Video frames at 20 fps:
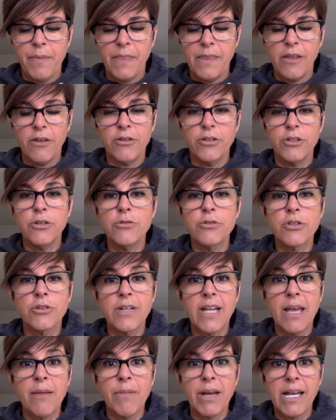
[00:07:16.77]
your
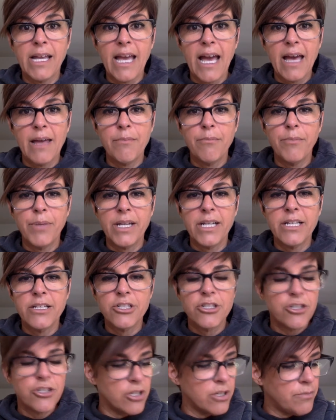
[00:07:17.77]
username again, but
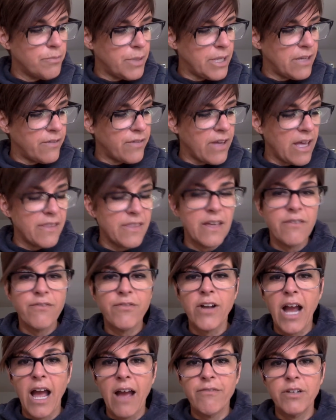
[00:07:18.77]
it should be, I think,
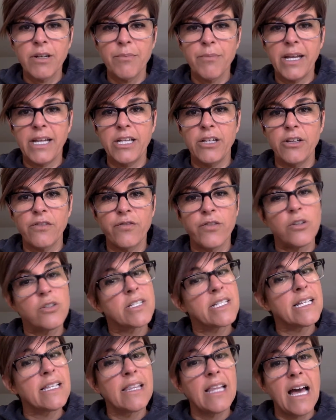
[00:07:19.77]
for everybody, your
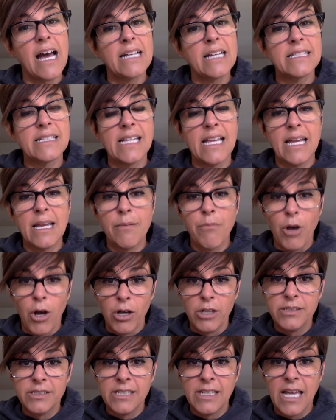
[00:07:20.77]
first and last name
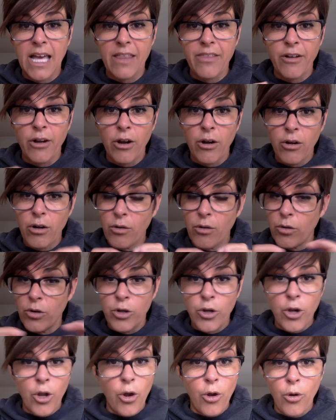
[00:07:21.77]
all together,
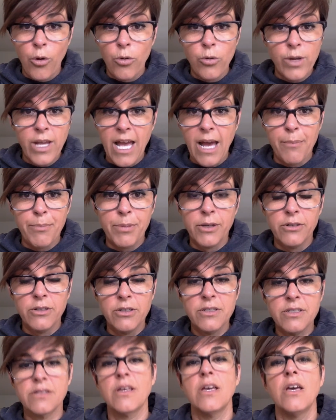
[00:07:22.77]
no
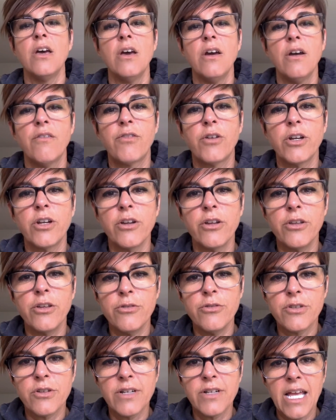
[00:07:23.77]
capitals for your
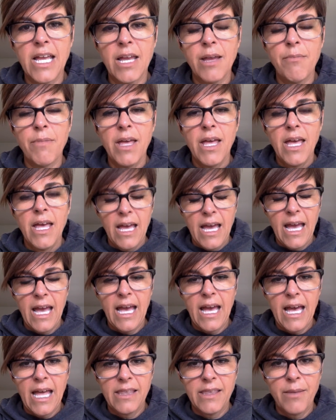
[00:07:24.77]
username,
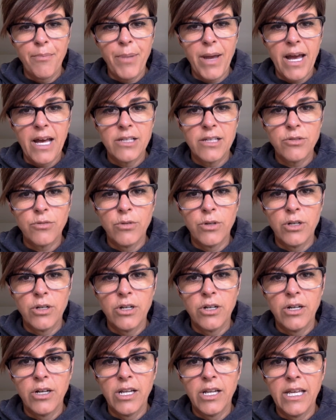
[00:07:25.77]
and the
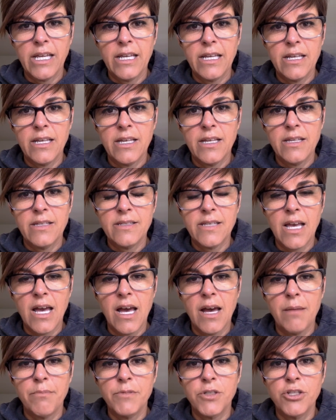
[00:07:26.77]
password is
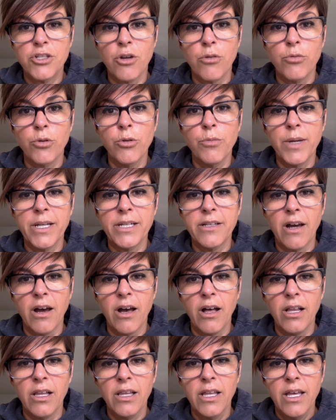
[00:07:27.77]

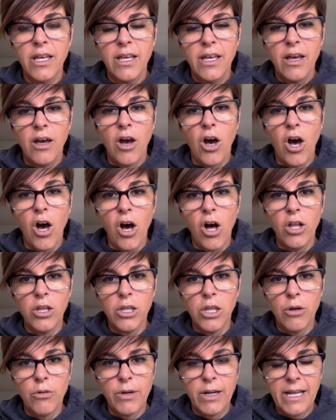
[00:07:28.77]
Darumadol, all
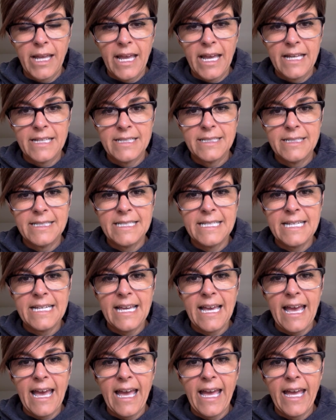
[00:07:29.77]
lowercase,
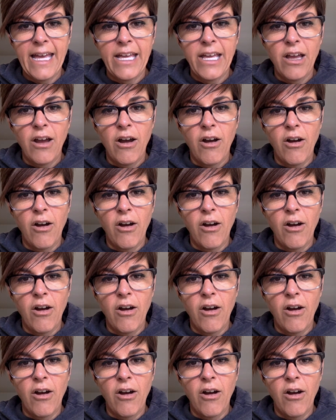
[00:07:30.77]
DARUMADOLL.